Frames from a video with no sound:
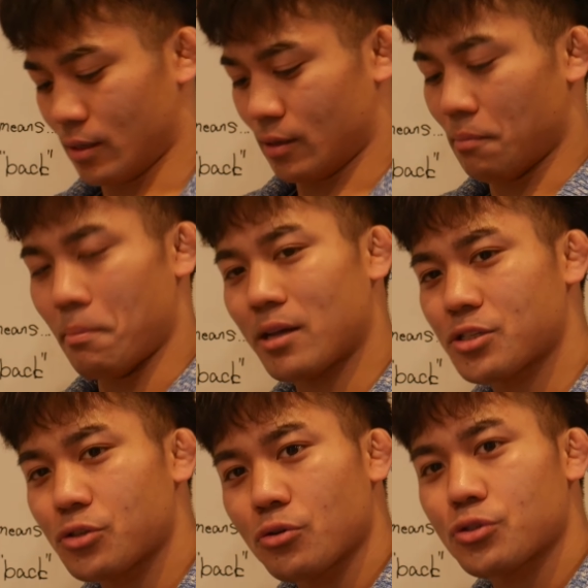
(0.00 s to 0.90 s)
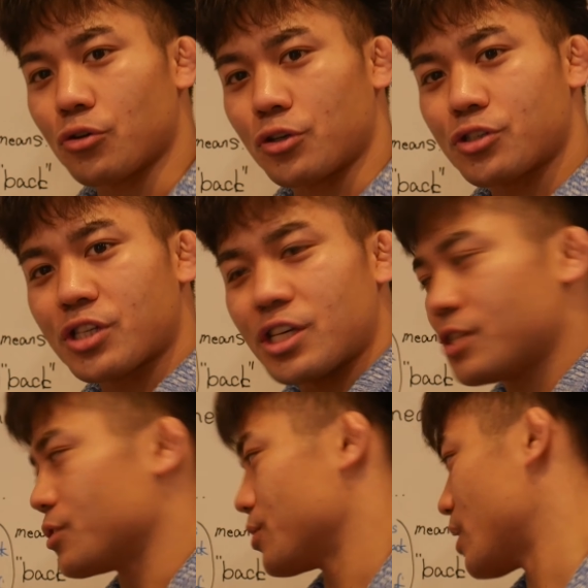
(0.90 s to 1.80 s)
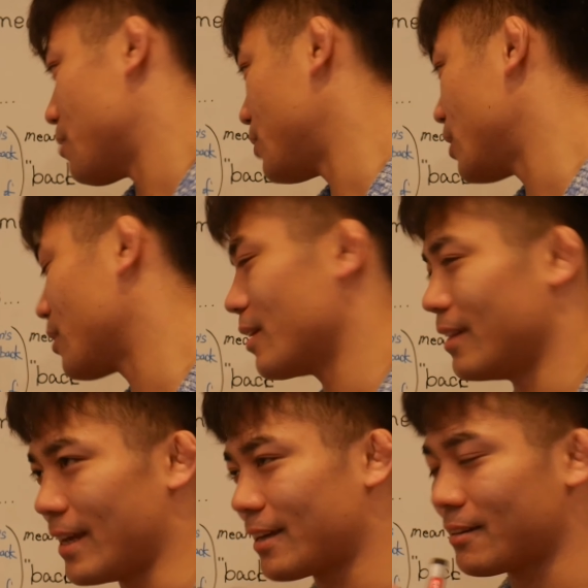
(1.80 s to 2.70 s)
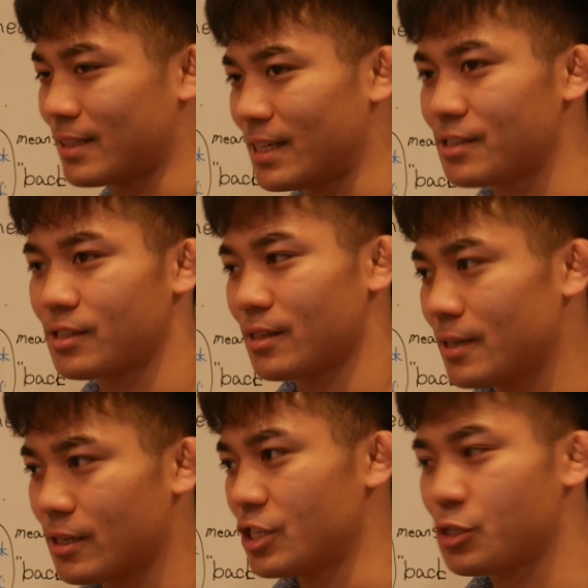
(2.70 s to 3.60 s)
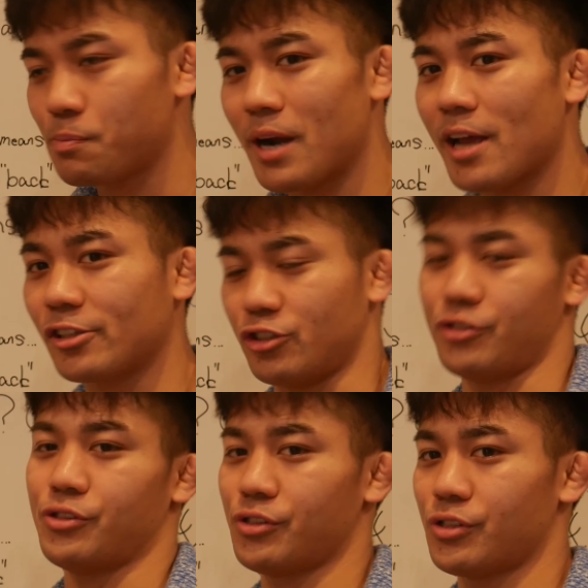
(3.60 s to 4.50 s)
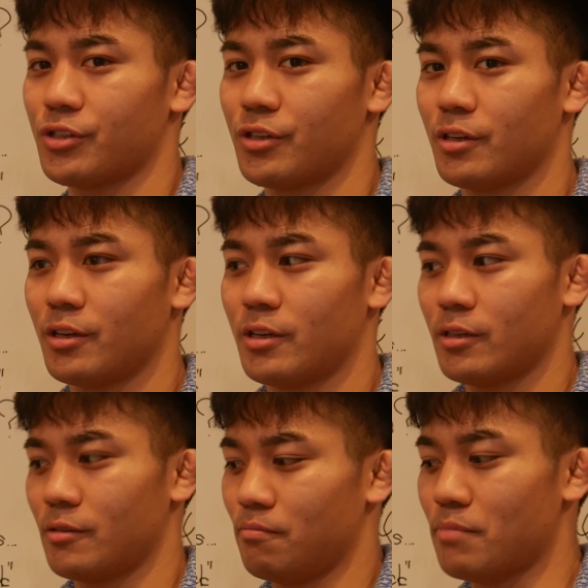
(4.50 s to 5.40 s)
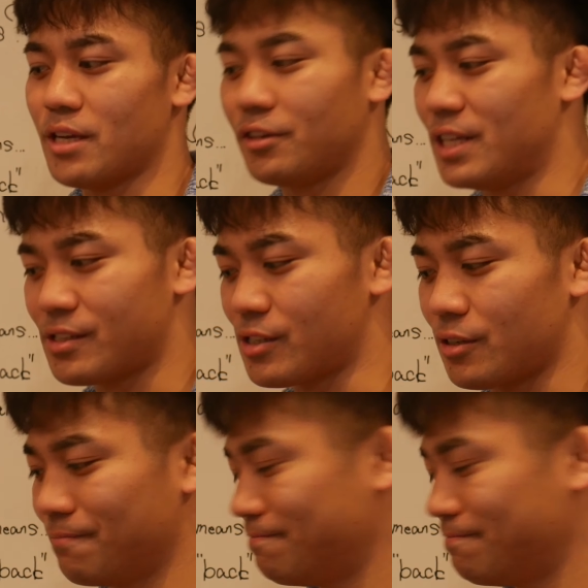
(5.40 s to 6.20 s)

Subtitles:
muscles or skins or something like these inspirations made this